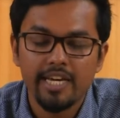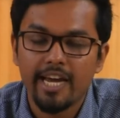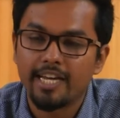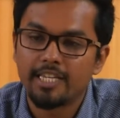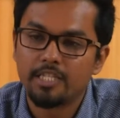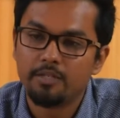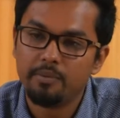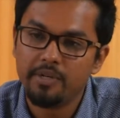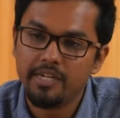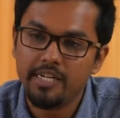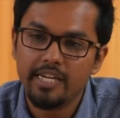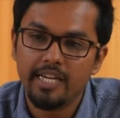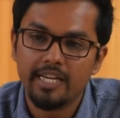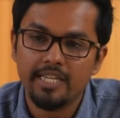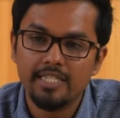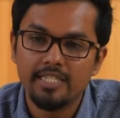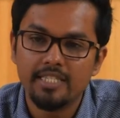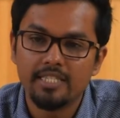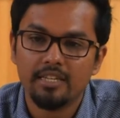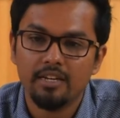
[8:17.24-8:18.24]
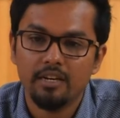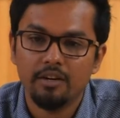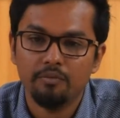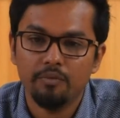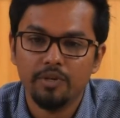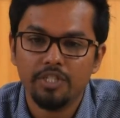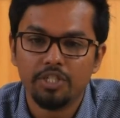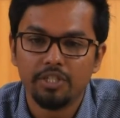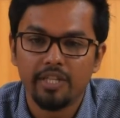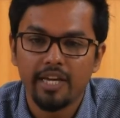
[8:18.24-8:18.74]
experience
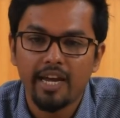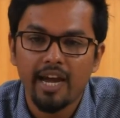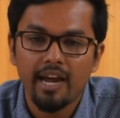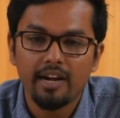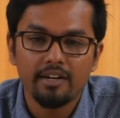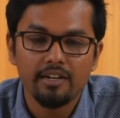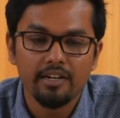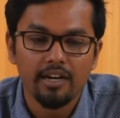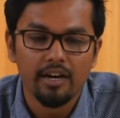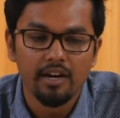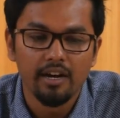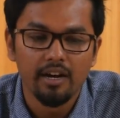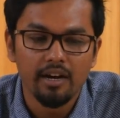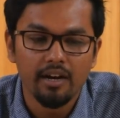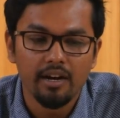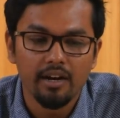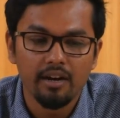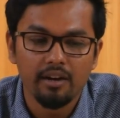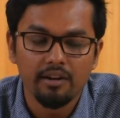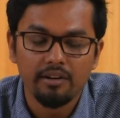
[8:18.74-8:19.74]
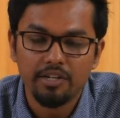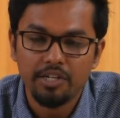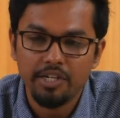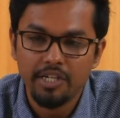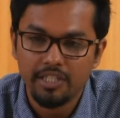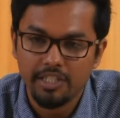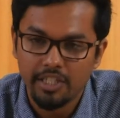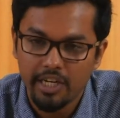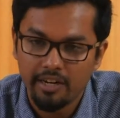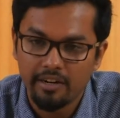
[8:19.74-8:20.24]
which they can
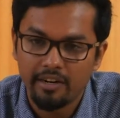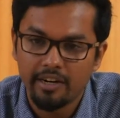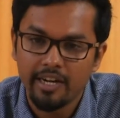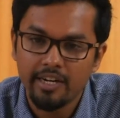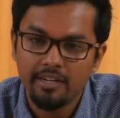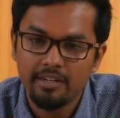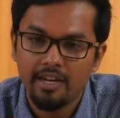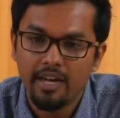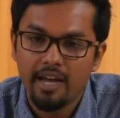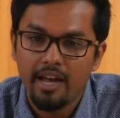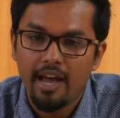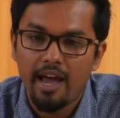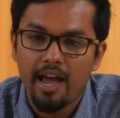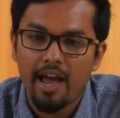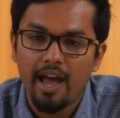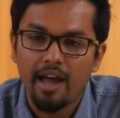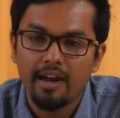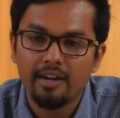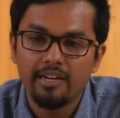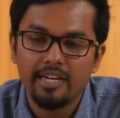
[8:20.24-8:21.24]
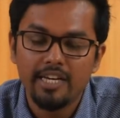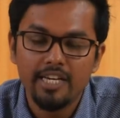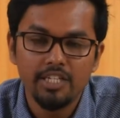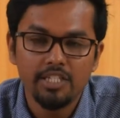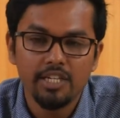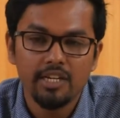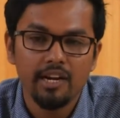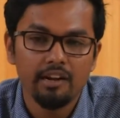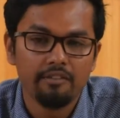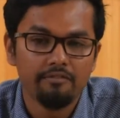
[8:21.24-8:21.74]
generate, and
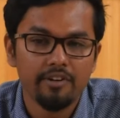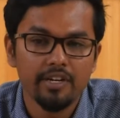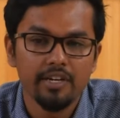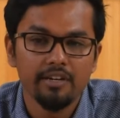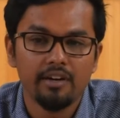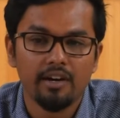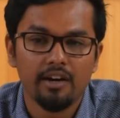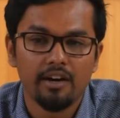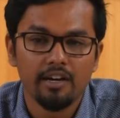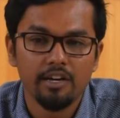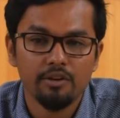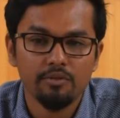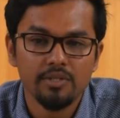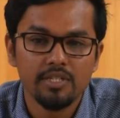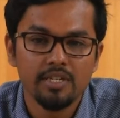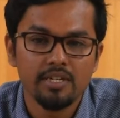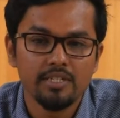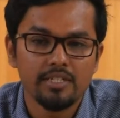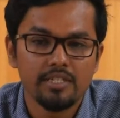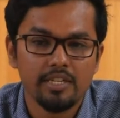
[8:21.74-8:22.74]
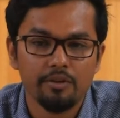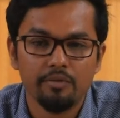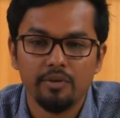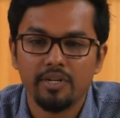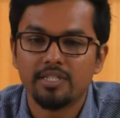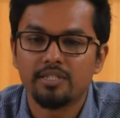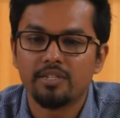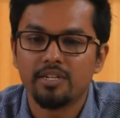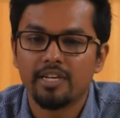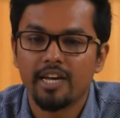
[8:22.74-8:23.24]
each and every user's
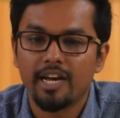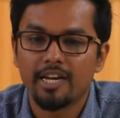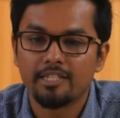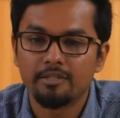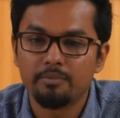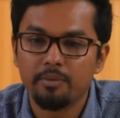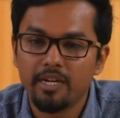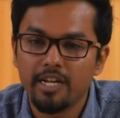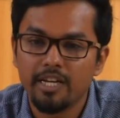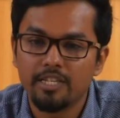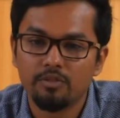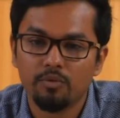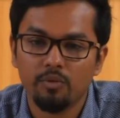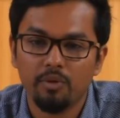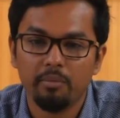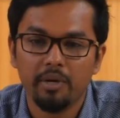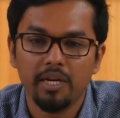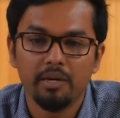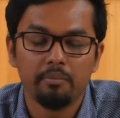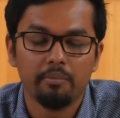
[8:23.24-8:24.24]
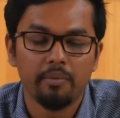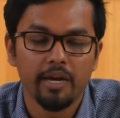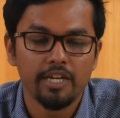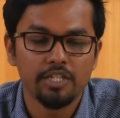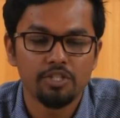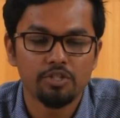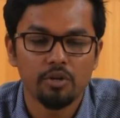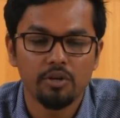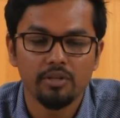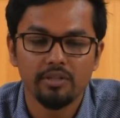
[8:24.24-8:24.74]
heuristic experience will be
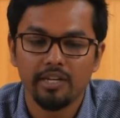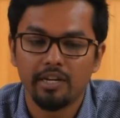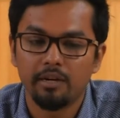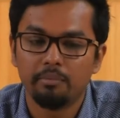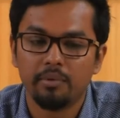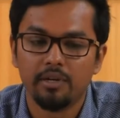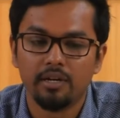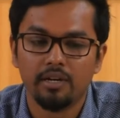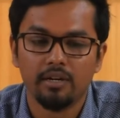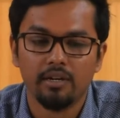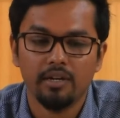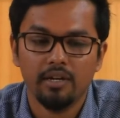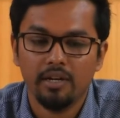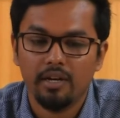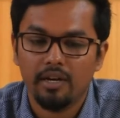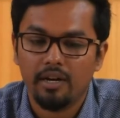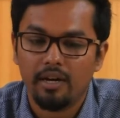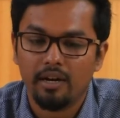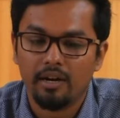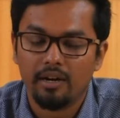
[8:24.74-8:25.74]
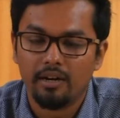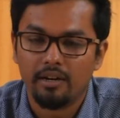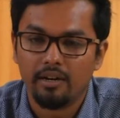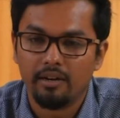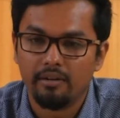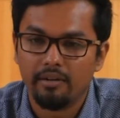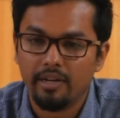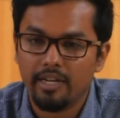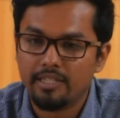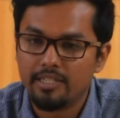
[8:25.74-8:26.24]
based on their
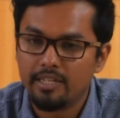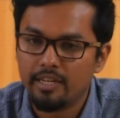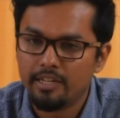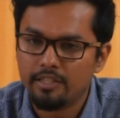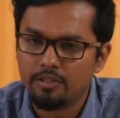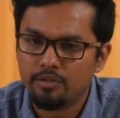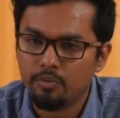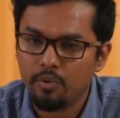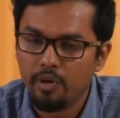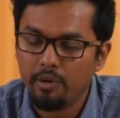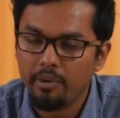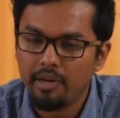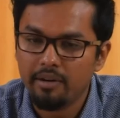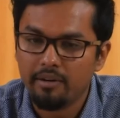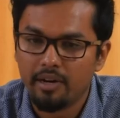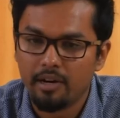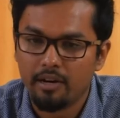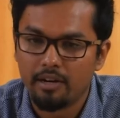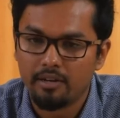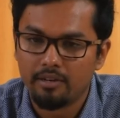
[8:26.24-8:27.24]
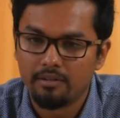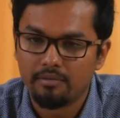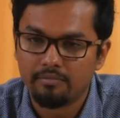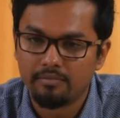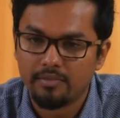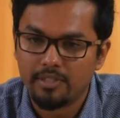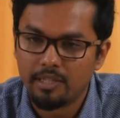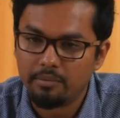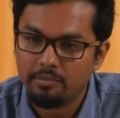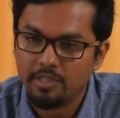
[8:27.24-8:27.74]
it will
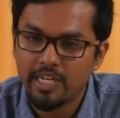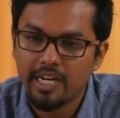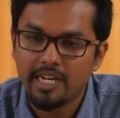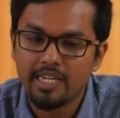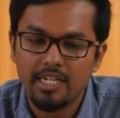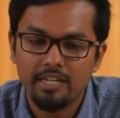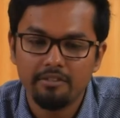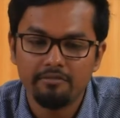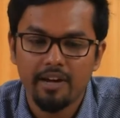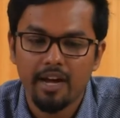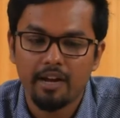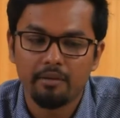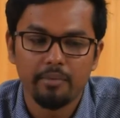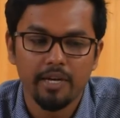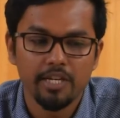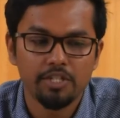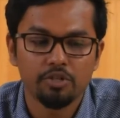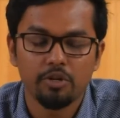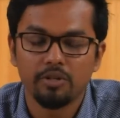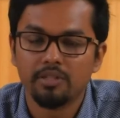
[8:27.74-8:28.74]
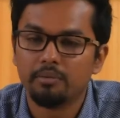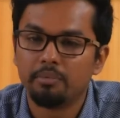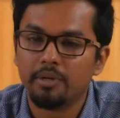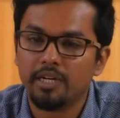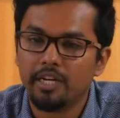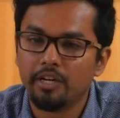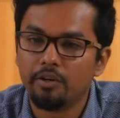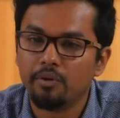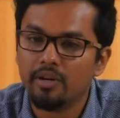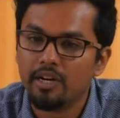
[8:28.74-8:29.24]
be subjective and based on the
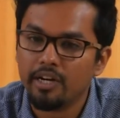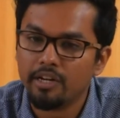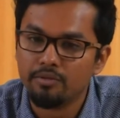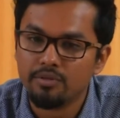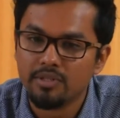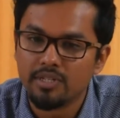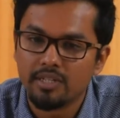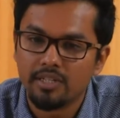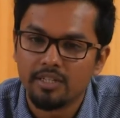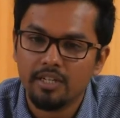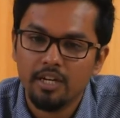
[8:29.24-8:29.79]
particular user.